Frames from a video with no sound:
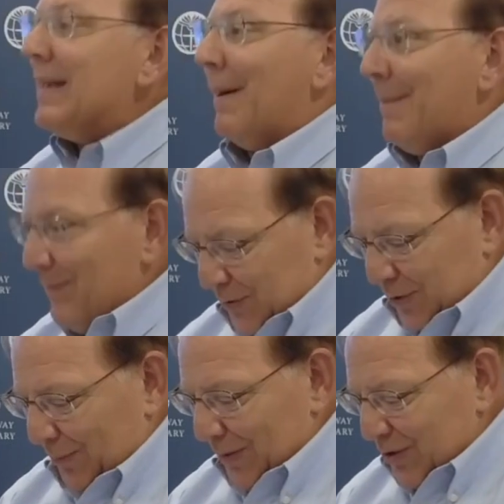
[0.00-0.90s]
Yeah.
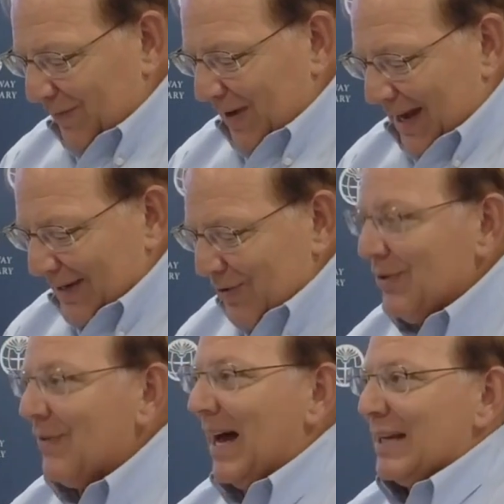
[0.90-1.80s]
So what you've got is
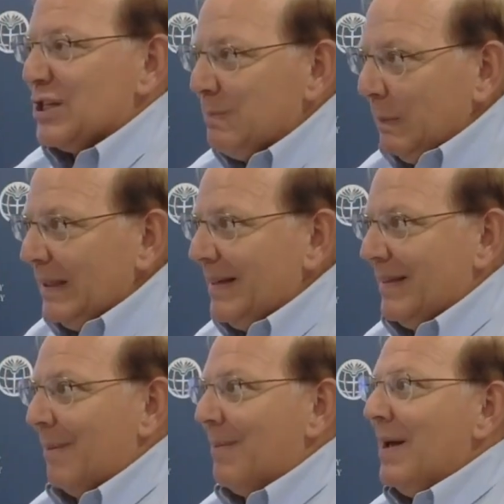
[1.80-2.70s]
you've got a split in
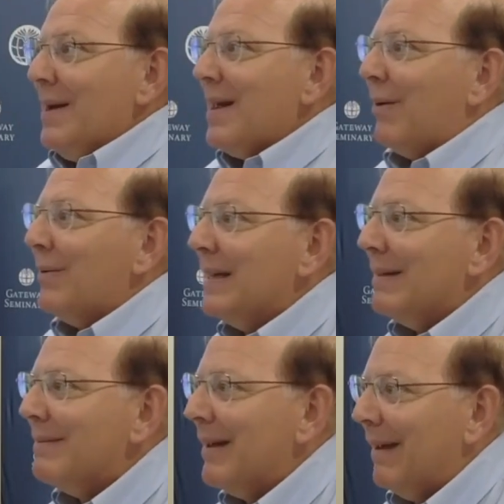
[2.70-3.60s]
them. Now,
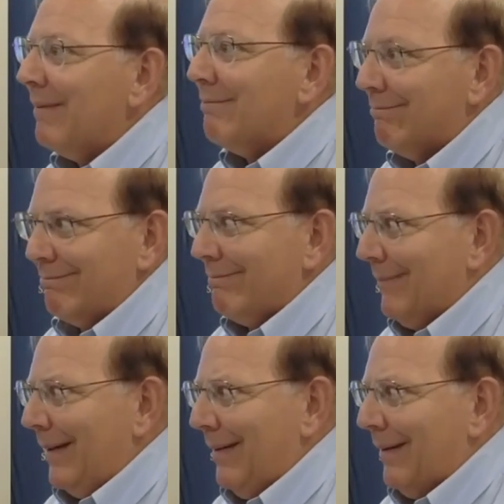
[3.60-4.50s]
in, in
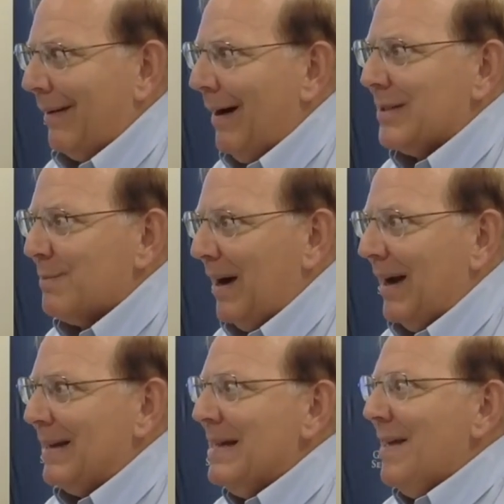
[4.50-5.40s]
God's
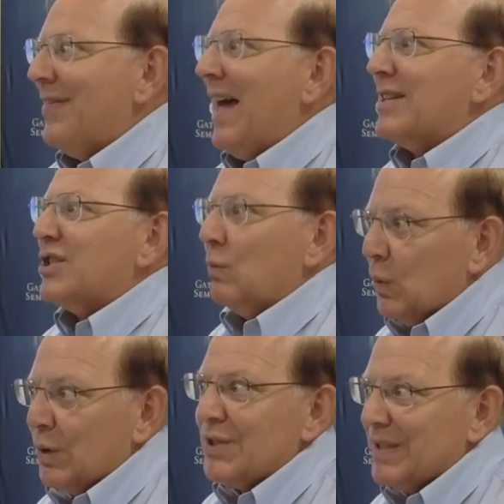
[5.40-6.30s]
mind, that's the
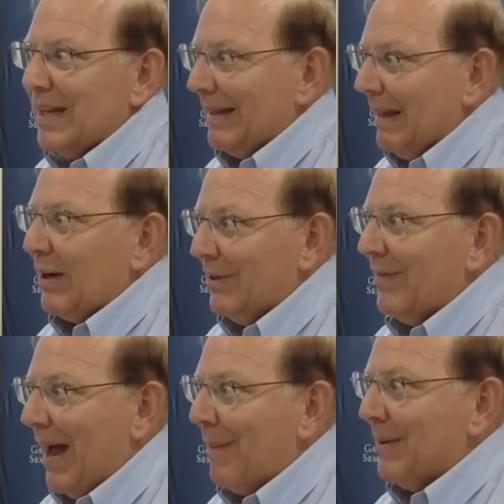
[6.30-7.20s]
worst thing that could
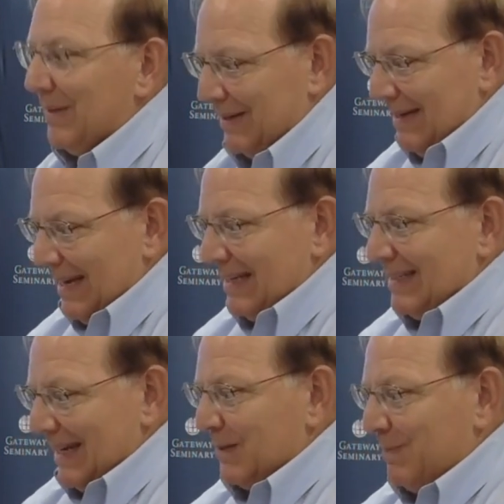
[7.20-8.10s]
have happened. Then mm.
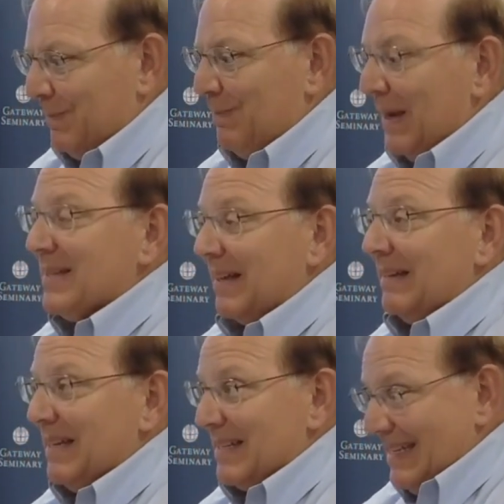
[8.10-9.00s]
his, his hmm.
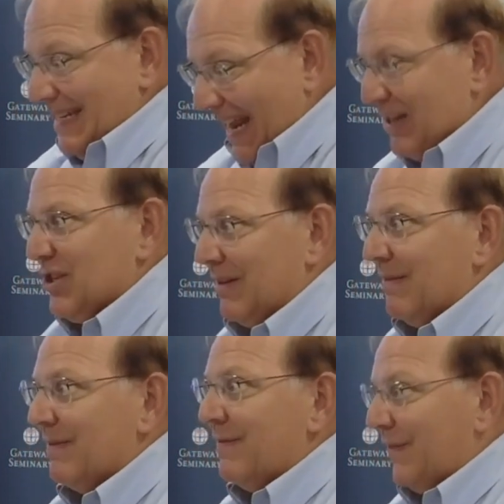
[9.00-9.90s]
basically his
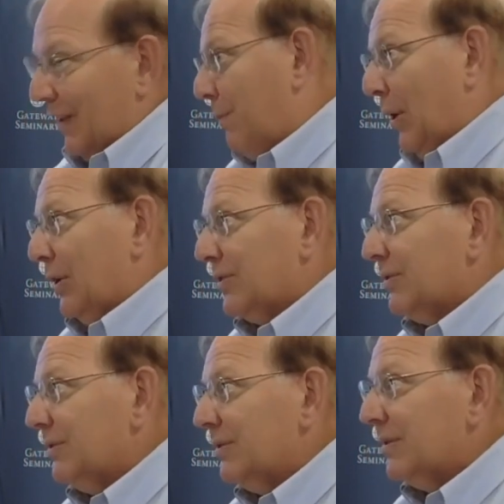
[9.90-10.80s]
nation fell apart.
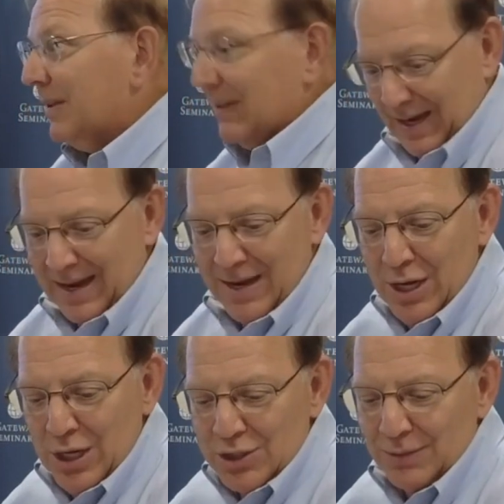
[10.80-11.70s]
Yeah. Okay.
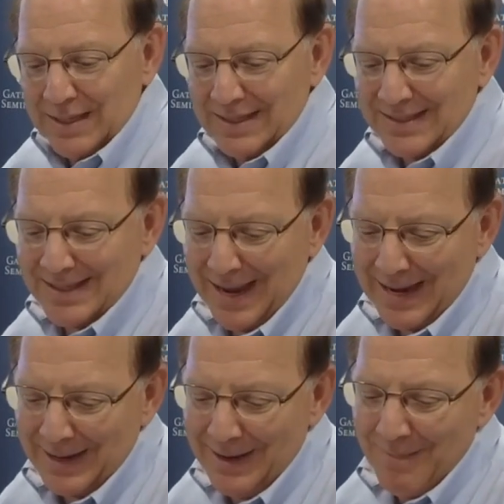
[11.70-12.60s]
So it's
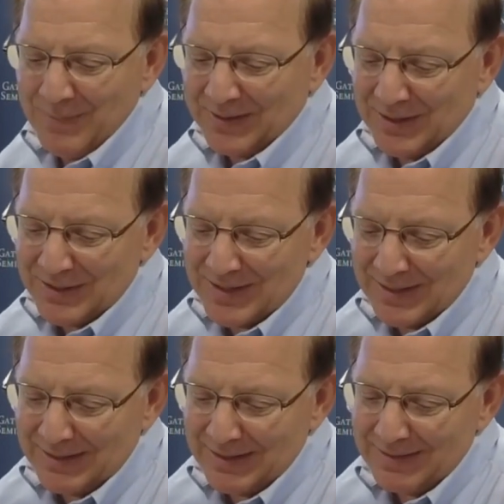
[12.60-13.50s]
saying that there's
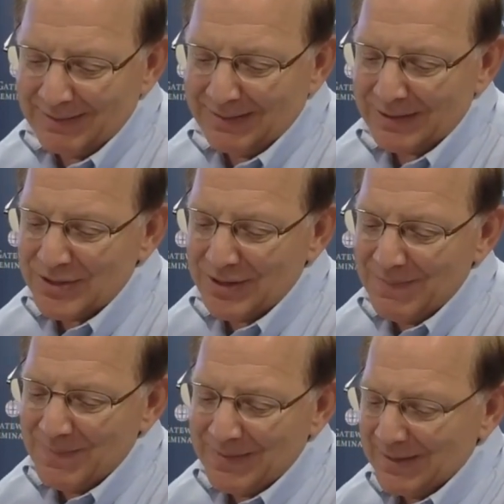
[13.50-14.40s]
there there's
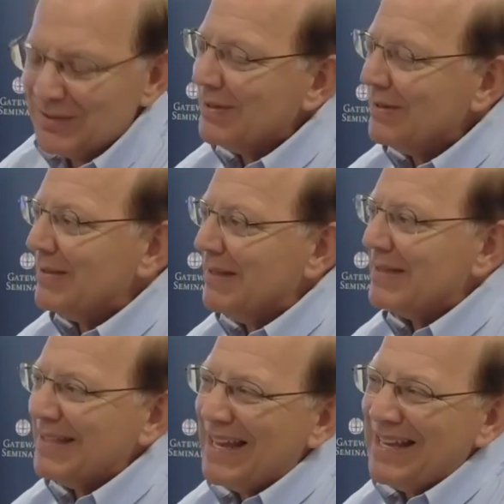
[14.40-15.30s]
gonna this
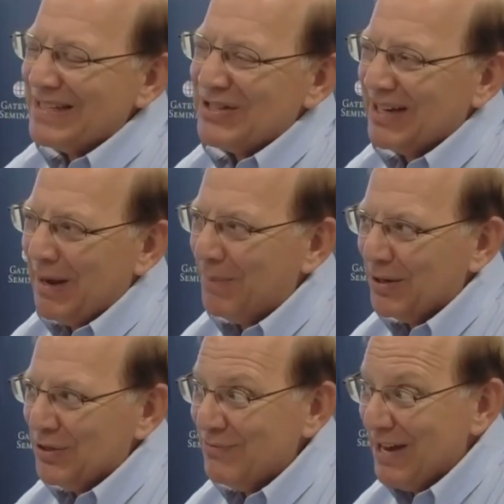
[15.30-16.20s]
this thing that's gonna come
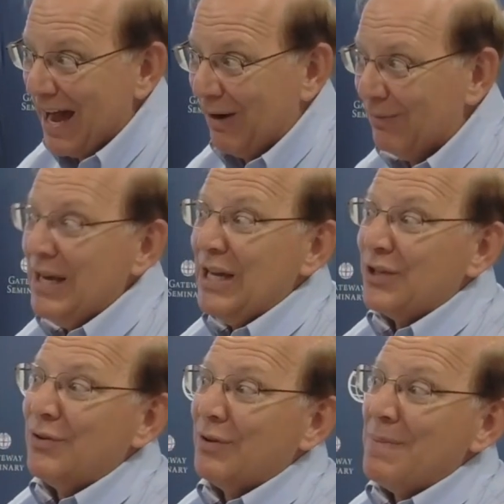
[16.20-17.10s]
on you now
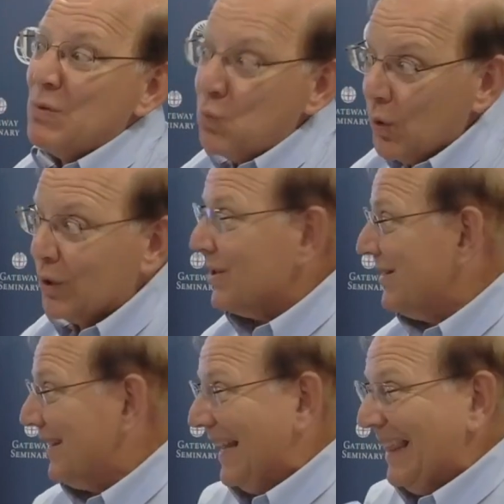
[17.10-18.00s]
is gonna be
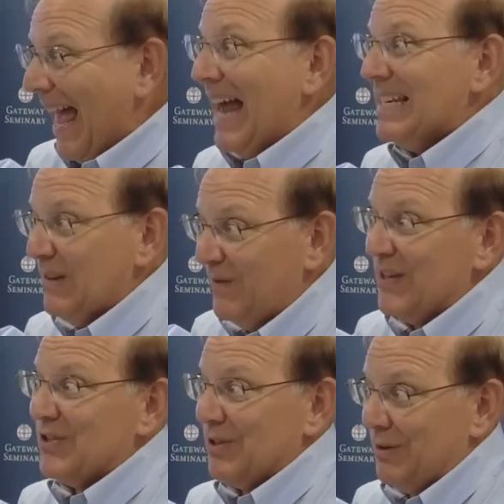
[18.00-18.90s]
worse than that
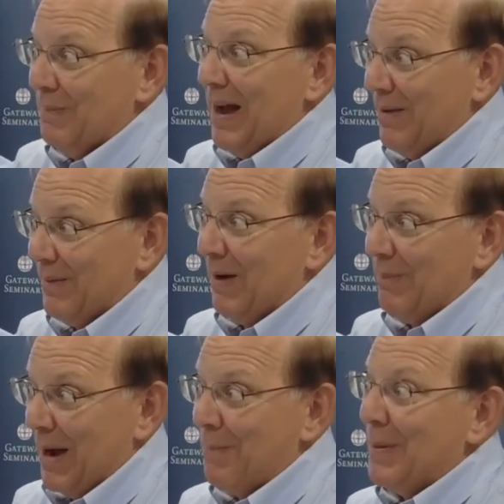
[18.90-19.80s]
division of my of
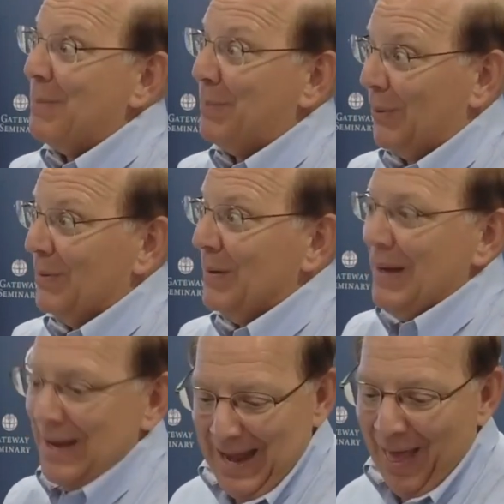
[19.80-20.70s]
my people.
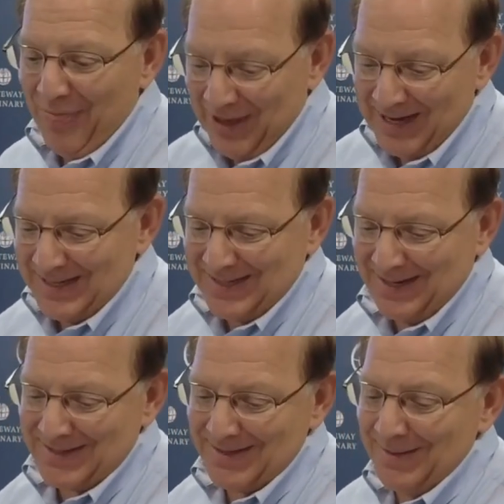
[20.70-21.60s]
Okay. And then he
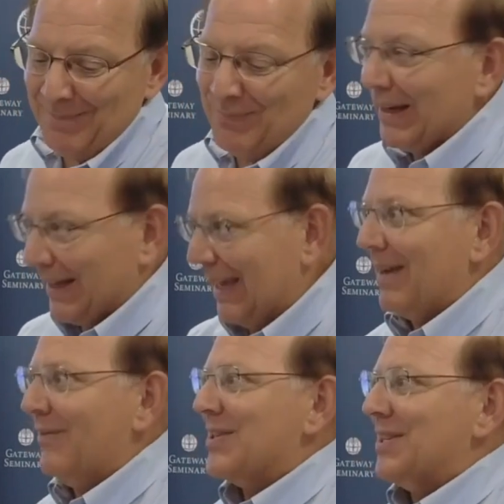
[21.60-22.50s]
says, the
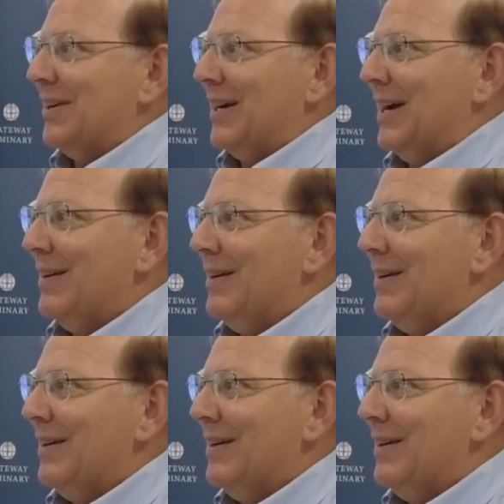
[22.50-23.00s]
king of Assyria.